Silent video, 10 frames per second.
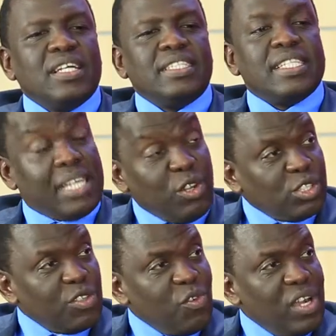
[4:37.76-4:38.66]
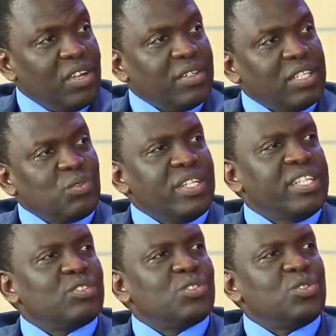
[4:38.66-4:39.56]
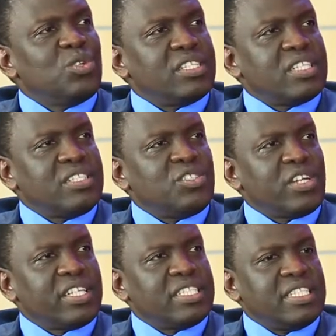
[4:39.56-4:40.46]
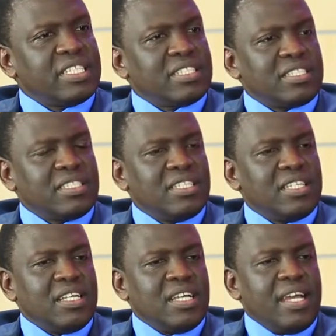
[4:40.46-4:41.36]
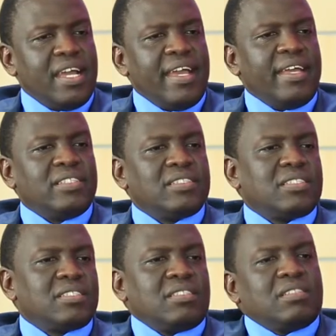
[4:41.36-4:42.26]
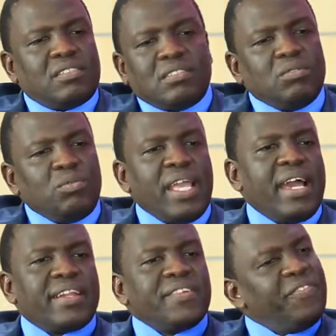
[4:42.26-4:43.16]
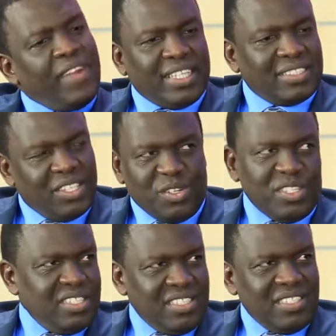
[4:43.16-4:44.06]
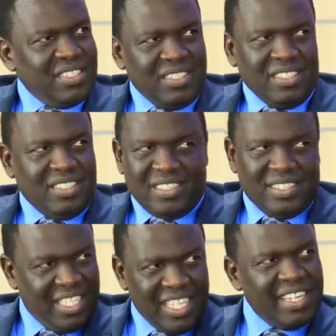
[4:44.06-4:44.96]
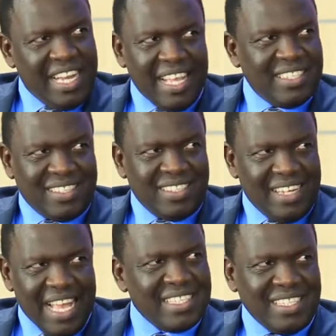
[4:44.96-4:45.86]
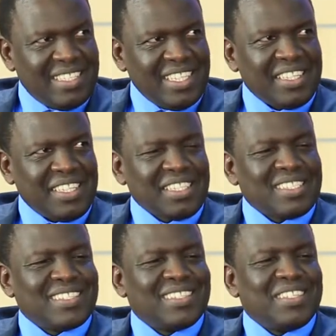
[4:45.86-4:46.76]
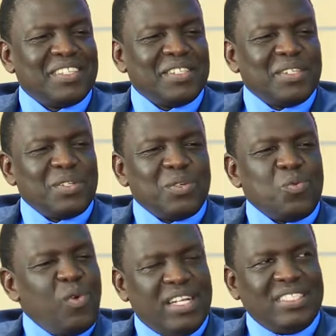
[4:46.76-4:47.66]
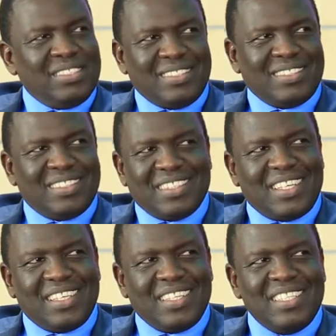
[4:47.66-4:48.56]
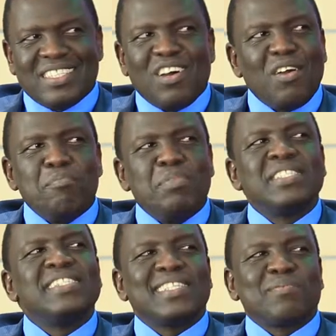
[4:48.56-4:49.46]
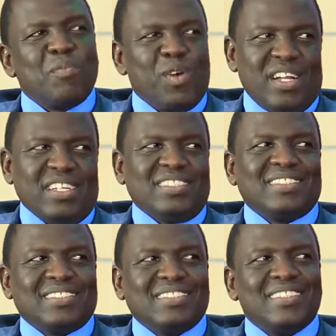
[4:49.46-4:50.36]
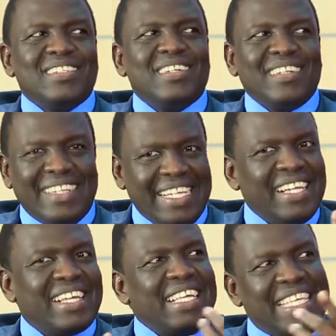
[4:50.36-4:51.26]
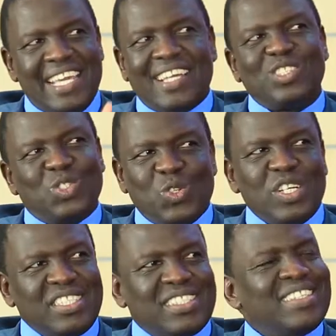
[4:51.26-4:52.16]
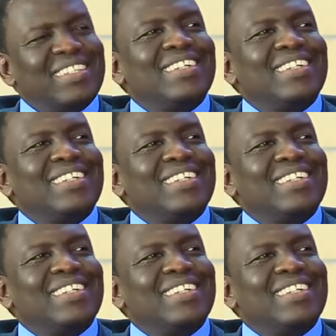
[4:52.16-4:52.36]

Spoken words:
There's a lot of work that we need to do as an insurance industry, and we are reflecting on largely three things. Mm-hmm. One, is our business model really geared towards